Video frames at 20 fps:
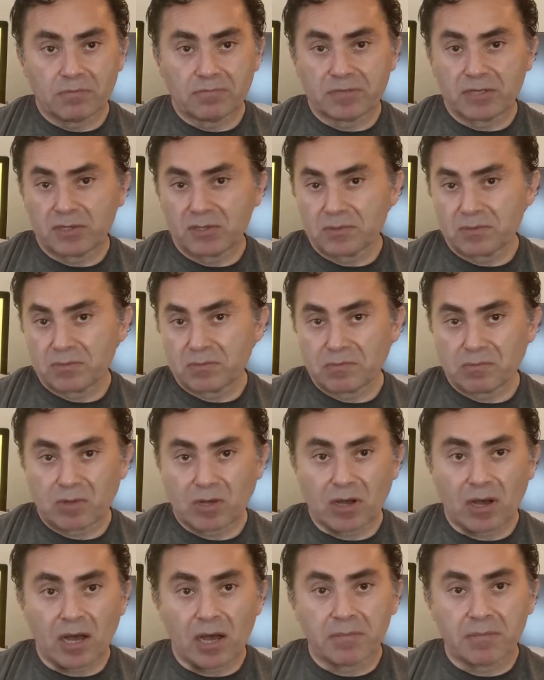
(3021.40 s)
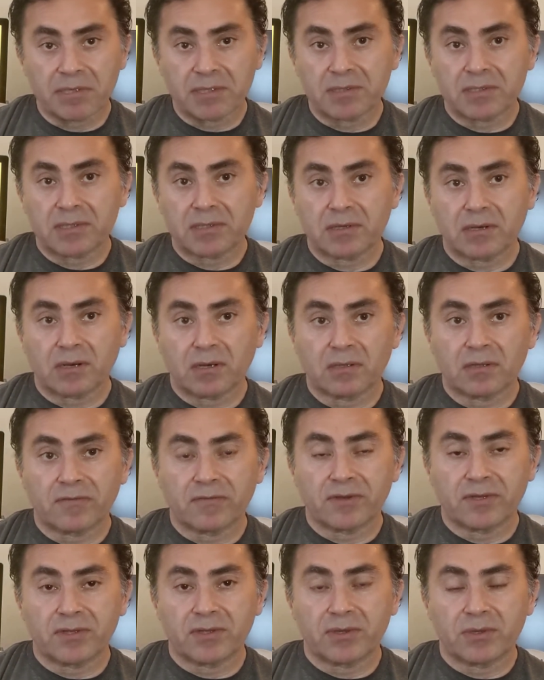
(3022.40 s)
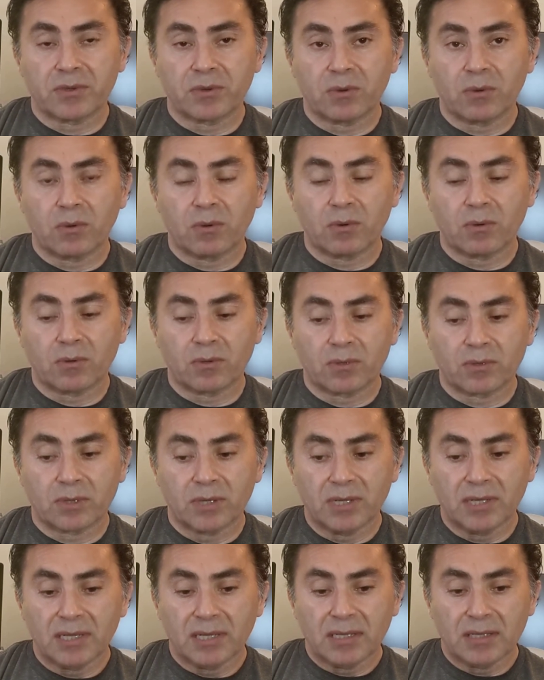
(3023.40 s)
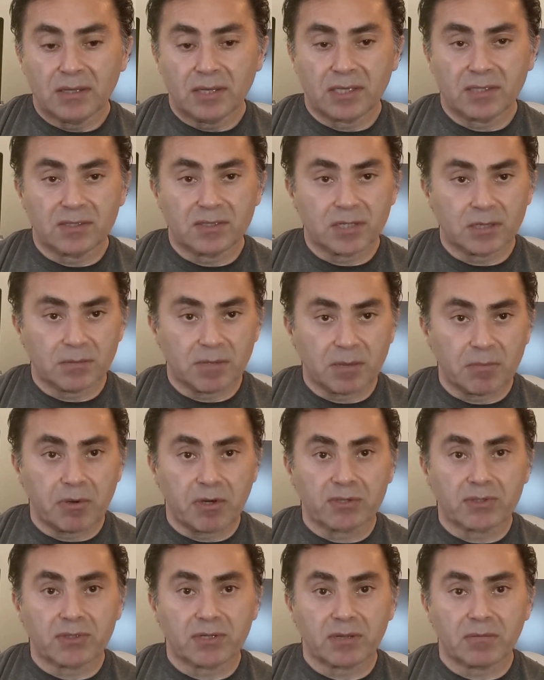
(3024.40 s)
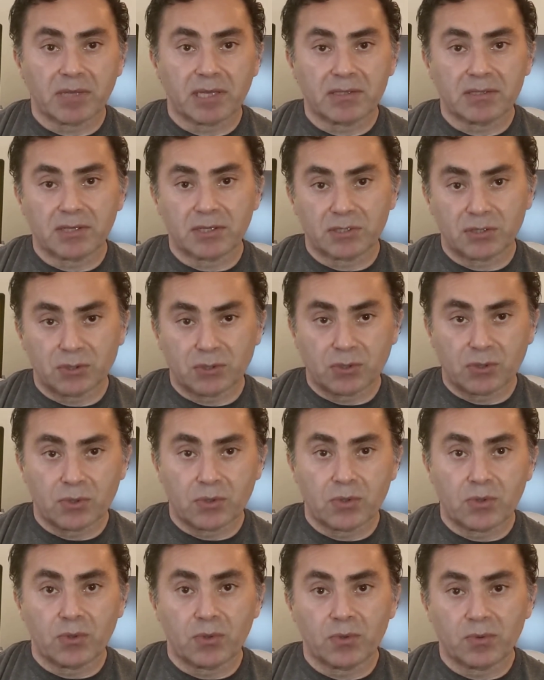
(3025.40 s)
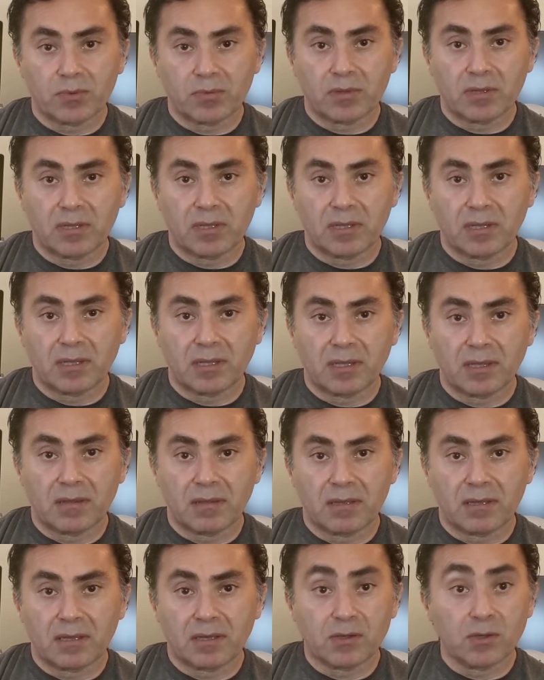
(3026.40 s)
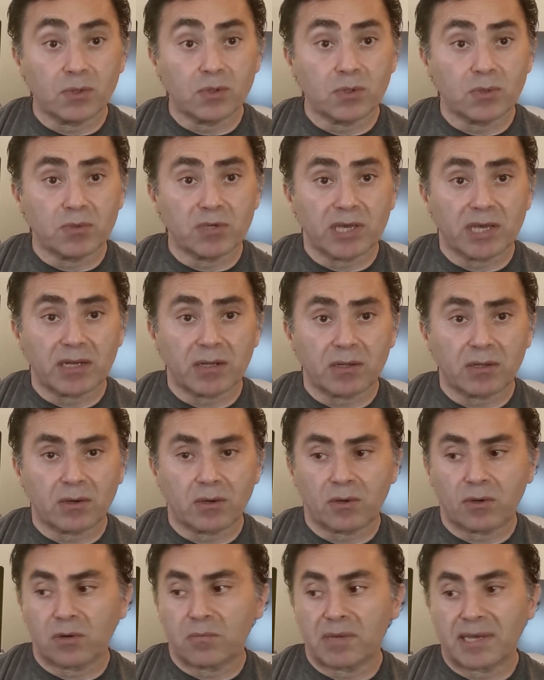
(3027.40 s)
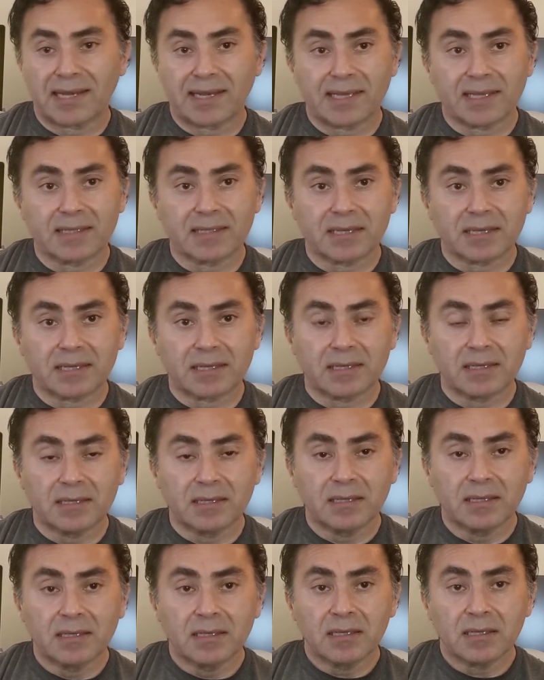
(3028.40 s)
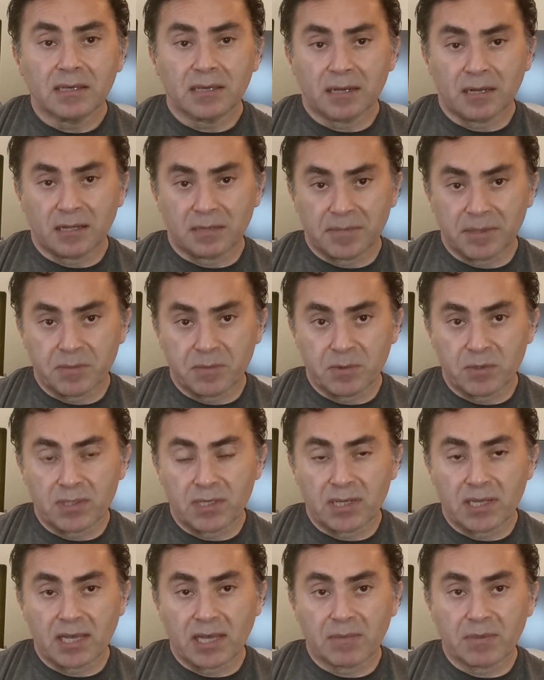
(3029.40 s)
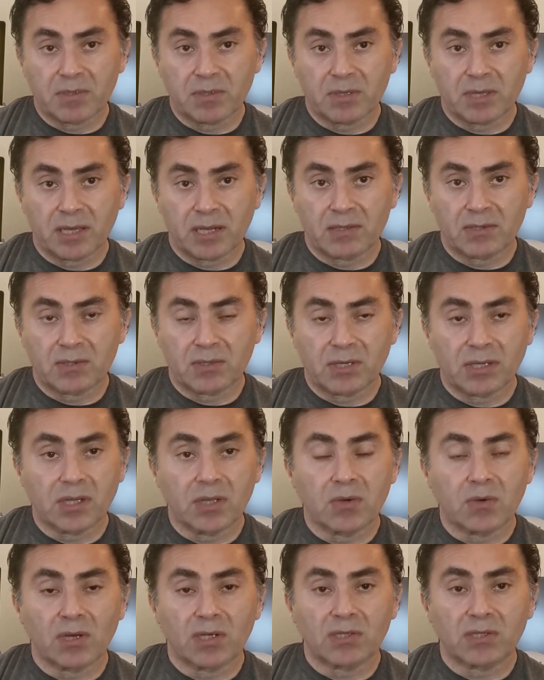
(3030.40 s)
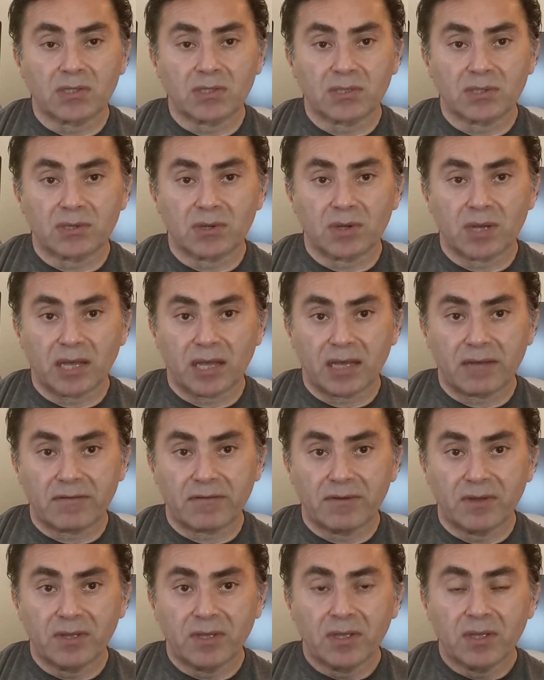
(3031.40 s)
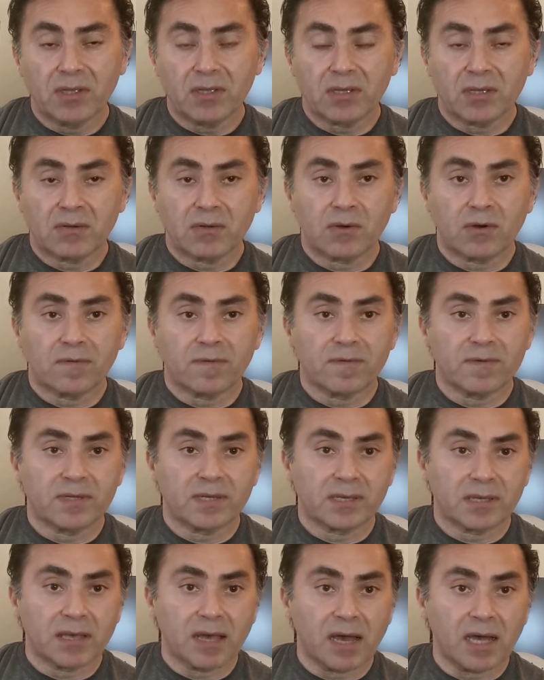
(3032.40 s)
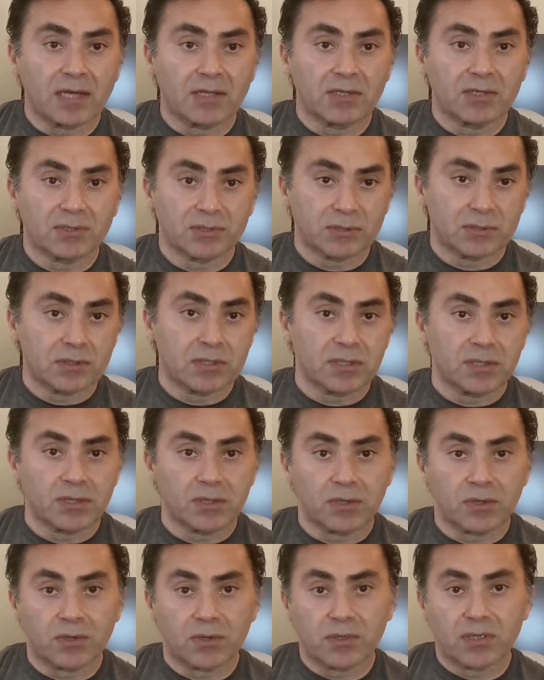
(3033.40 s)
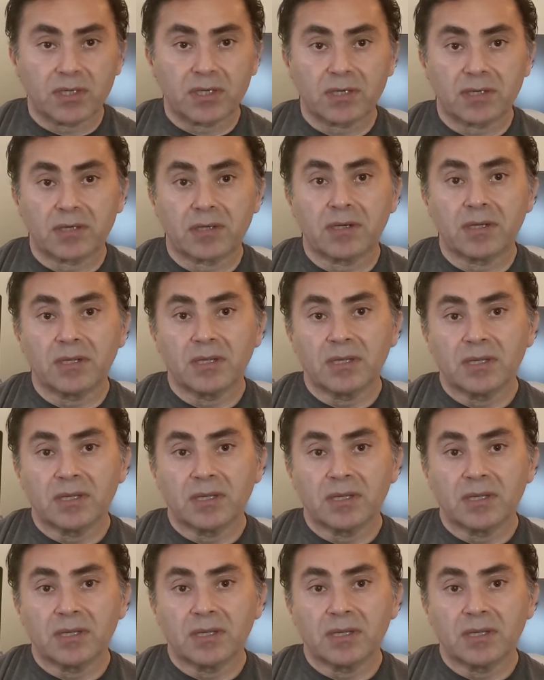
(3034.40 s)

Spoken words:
just comment on the video, or you can send me a personal message through the YouTube channel or my LinkedIn, and I'll be more than happy to answer any questions that you have and hopefully guide you in your career